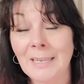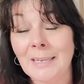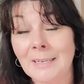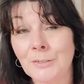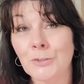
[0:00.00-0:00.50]

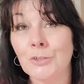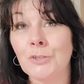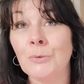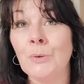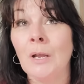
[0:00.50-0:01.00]
is
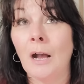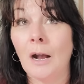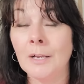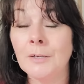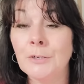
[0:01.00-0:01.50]
to
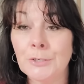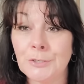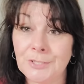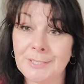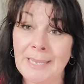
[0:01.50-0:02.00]

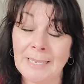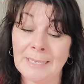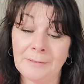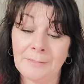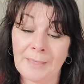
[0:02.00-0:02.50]

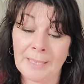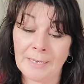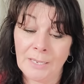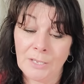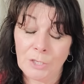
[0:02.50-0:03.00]
understand
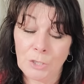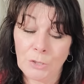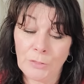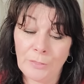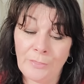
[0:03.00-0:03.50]
that
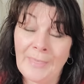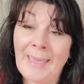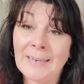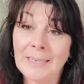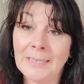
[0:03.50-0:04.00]

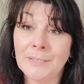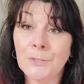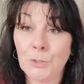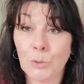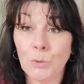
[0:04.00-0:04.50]
that
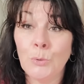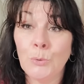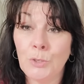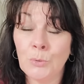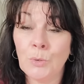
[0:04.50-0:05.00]
is who
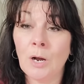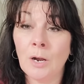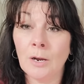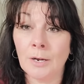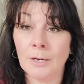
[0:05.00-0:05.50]
you
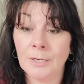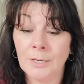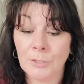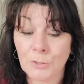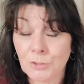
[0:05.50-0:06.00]
are.
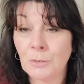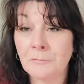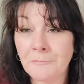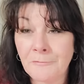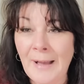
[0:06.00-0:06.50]
So
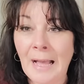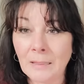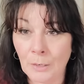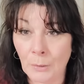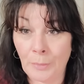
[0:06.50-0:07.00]

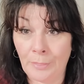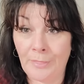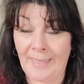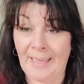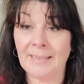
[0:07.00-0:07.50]
follow
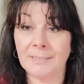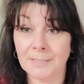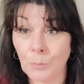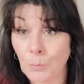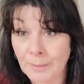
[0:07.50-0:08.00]

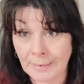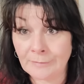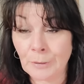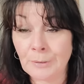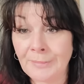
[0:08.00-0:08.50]
that,
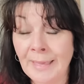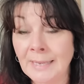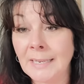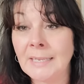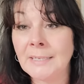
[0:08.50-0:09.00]
whatever
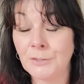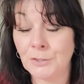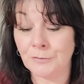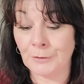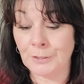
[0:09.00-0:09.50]
that
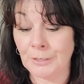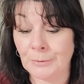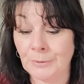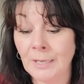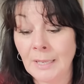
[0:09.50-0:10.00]
is for
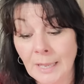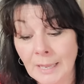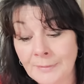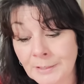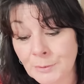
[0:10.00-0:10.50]
you.
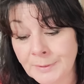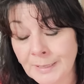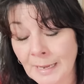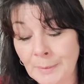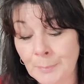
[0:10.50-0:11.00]
And that's what
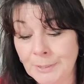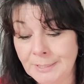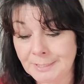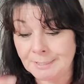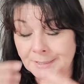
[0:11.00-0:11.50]
the High
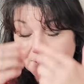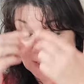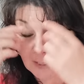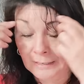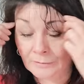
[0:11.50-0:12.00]
Priestess is
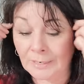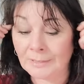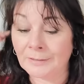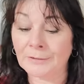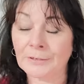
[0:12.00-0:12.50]
saying
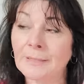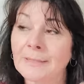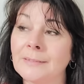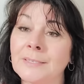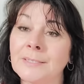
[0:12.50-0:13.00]
right there. They're
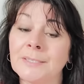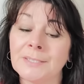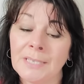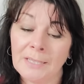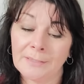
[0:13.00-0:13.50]
like, this
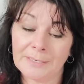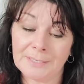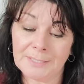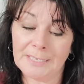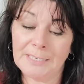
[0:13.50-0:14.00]
is
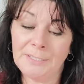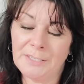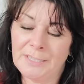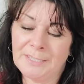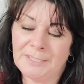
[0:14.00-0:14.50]
this
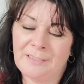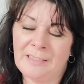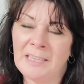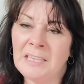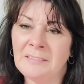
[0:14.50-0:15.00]
in this
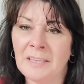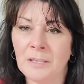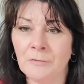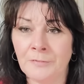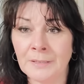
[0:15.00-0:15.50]
thing that
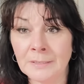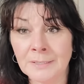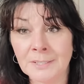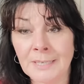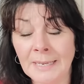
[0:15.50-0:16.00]
you feel
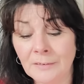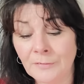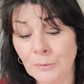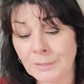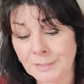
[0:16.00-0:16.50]
inside of
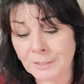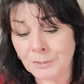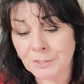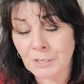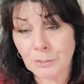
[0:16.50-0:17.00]
you. This
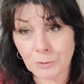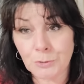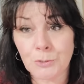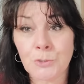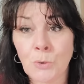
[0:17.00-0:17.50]
is
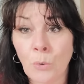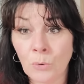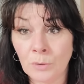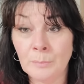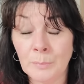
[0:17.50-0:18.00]

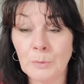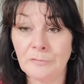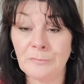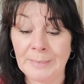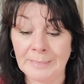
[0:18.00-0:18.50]
soul
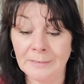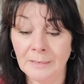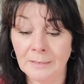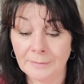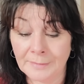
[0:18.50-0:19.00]
movement.
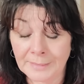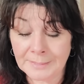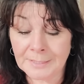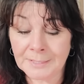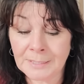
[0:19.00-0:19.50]

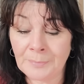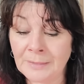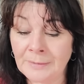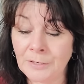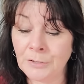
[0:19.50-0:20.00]
This is
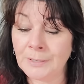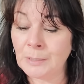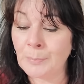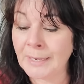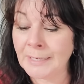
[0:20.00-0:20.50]
something that you
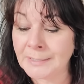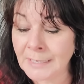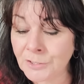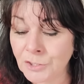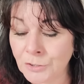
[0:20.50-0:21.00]
need to pay
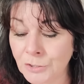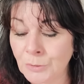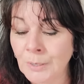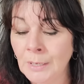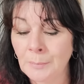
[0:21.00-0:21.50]
attention
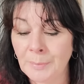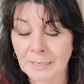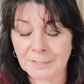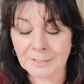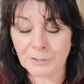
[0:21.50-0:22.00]
to
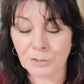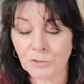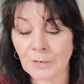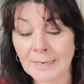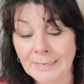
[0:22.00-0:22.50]
because it's
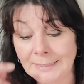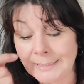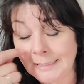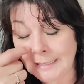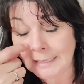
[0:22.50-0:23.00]
trying
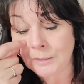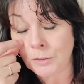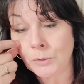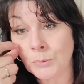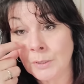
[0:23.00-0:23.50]
to get
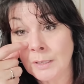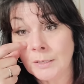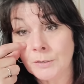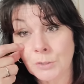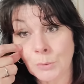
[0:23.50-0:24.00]
you
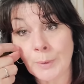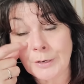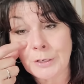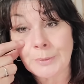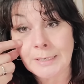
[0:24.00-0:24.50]
to where
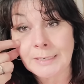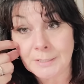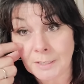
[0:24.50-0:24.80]
you need to